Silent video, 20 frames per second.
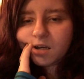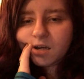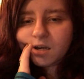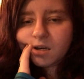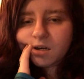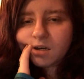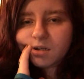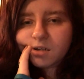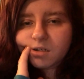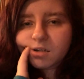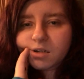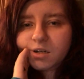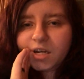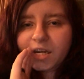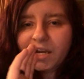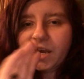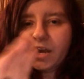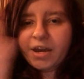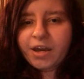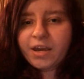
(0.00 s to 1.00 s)

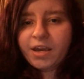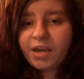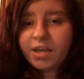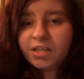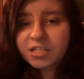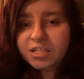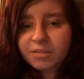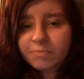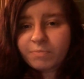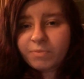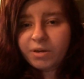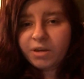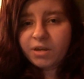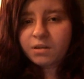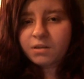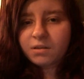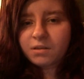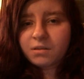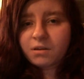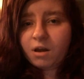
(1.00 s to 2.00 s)
Okay, it's
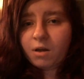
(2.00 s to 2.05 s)
been